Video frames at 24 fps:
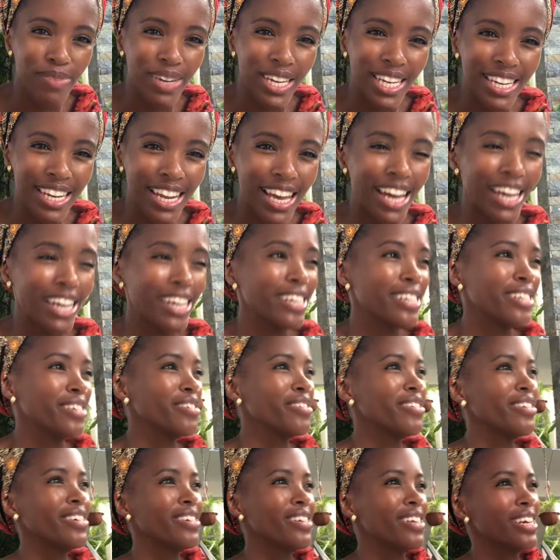at night,
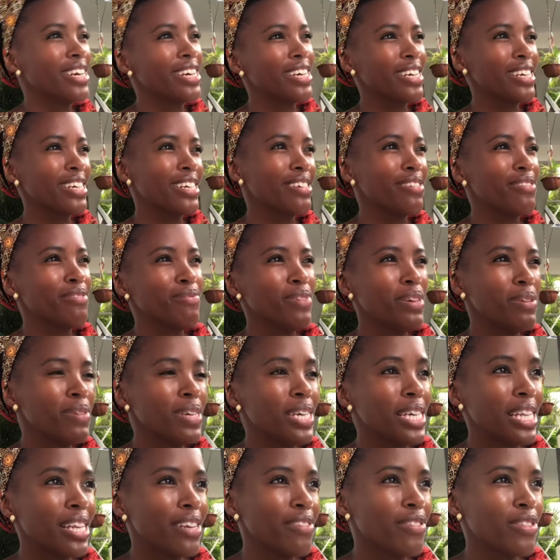or like
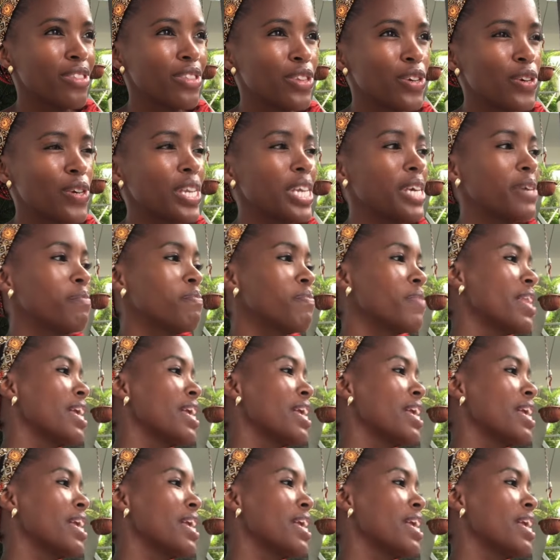maybe 11:30.